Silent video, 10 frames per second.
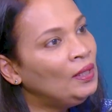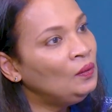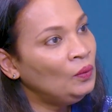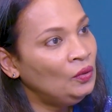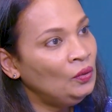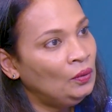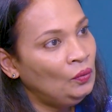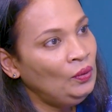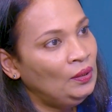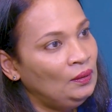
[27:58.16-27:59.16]
at what you're
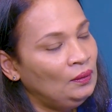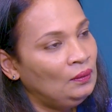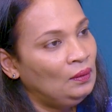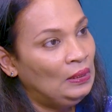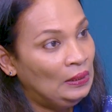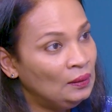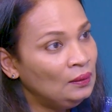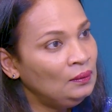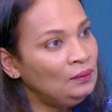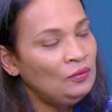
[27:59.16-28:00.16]
doing.
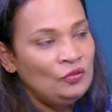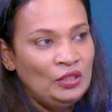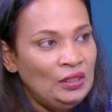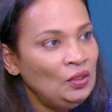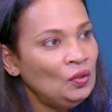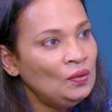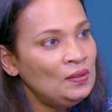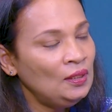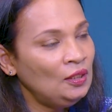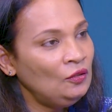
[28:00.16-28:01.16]
Learn, train
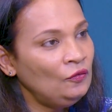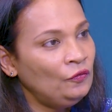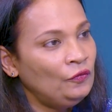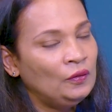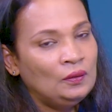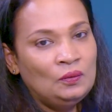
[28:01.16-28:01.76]
yourself,